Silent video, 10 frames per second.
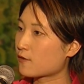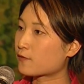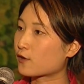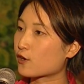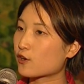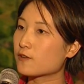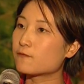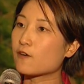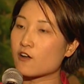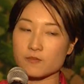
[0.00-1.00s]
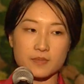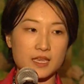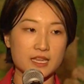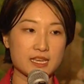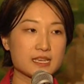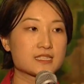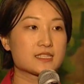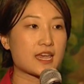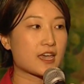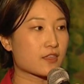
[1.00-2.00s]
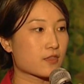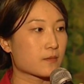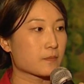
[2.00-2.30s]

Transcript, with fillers: for her involvement in his death.